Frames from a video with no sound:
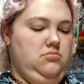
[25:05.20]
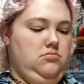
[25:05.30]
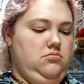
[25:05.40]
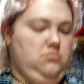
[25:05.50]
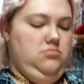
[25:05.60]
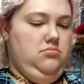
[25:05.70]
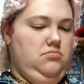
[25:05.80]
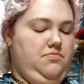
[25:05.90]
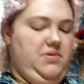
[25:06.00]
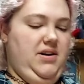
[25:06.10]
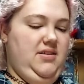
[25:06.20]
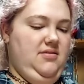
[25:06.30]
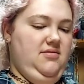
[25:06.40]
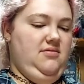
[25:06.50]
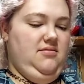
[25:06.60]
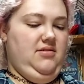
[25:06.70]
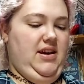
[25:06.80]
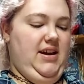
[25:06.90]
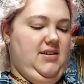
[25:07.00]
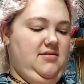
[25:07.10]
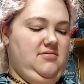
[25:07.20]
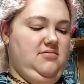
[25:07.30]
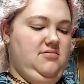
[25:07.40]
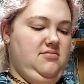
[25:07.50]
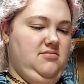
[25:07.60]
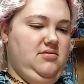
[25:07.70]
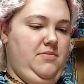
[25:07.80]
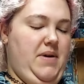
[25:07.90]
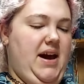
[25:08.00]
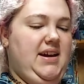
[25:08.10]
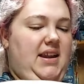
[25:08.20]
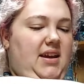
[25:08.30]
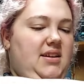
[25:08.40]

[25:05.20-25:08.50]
Did you? But, like, the packet